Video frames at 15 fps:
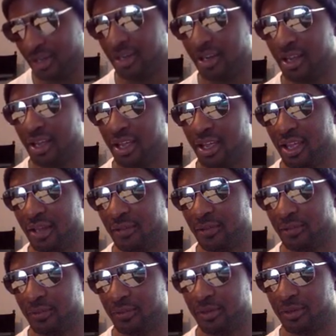and
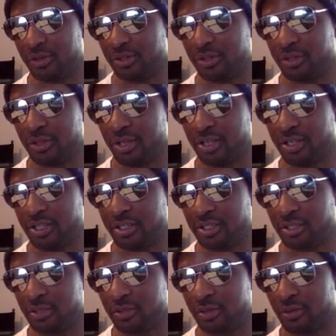we're going to go ahead and take the
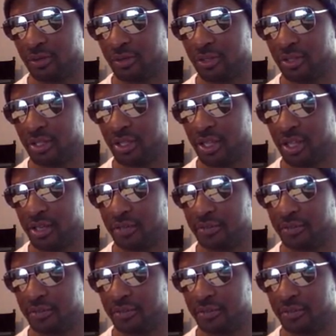square root of that.